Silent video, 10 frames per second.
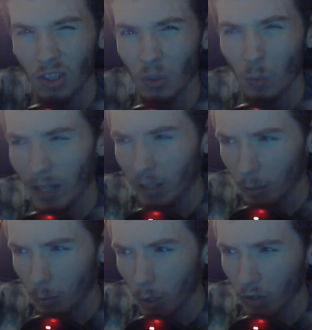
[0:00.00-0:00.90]
a regular
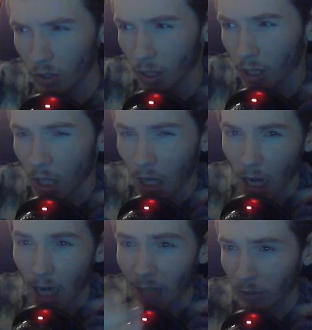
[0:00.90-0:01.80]
person,
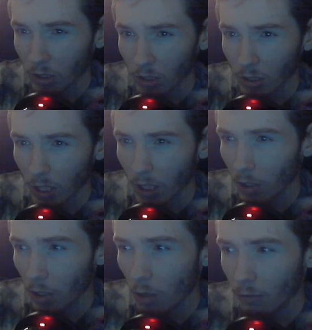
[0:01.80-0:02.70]
obviously you're not going to
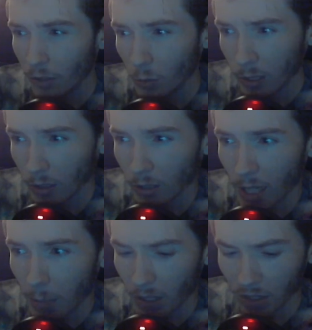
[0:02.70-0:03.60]
know if it's real or
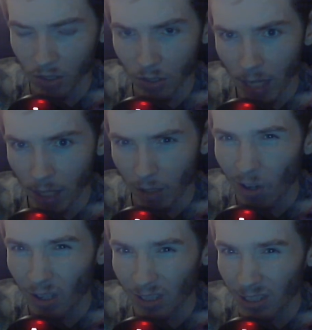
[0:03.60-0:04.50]
not because it's kind of
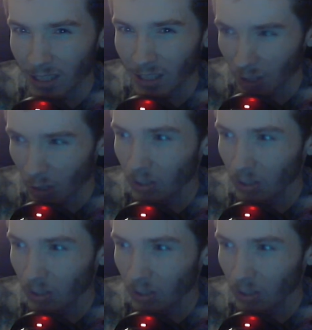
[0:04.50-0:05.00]
hard to